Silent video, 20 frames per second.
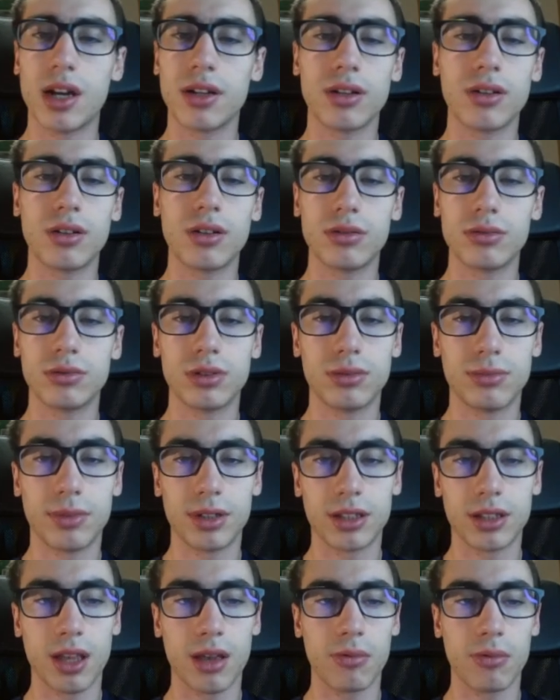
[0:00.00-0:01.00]
There are no so
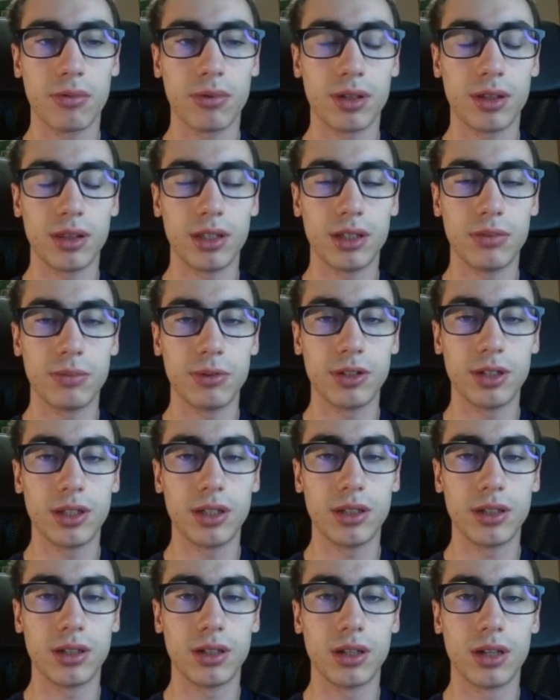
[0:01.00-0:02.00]
much game in this
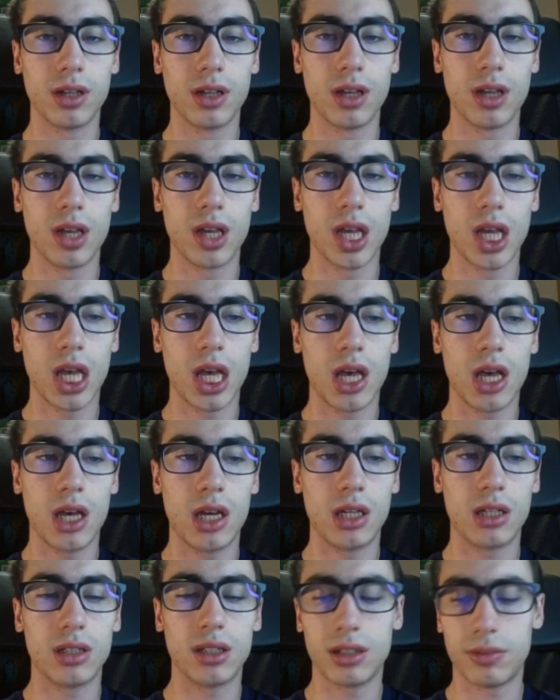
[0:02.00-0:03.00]
position.
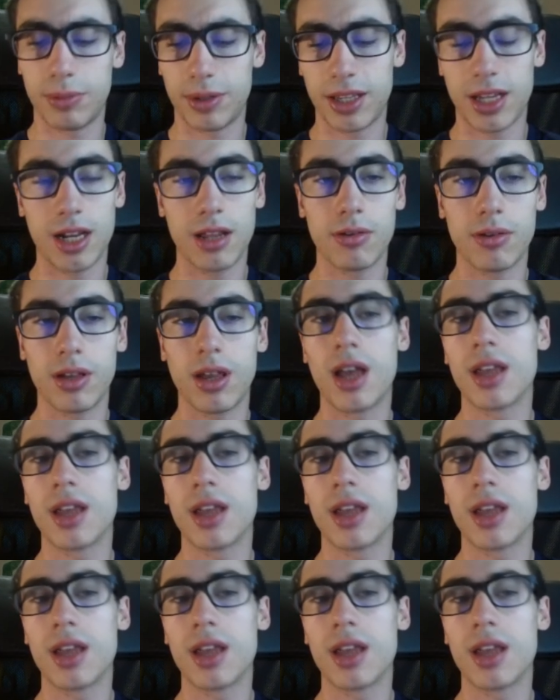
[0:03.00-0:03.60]
Especially